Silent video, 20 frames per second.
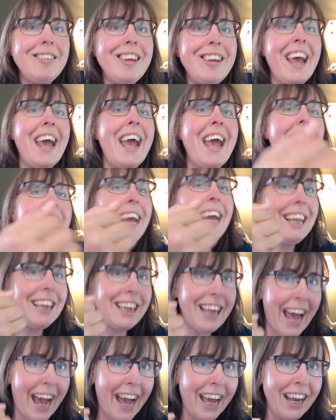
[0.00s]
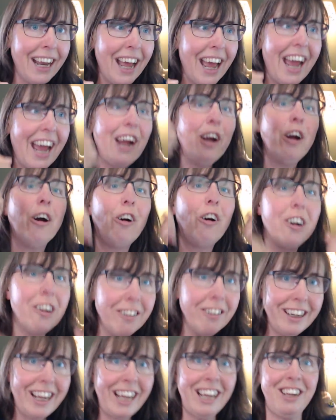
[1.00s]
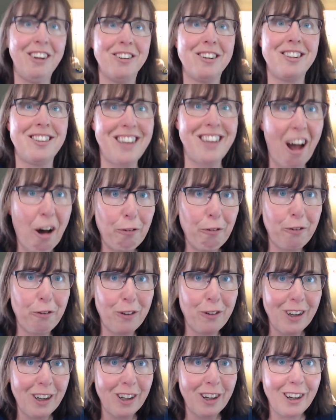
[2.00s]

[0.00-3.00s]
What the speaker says: take that and go create yourself.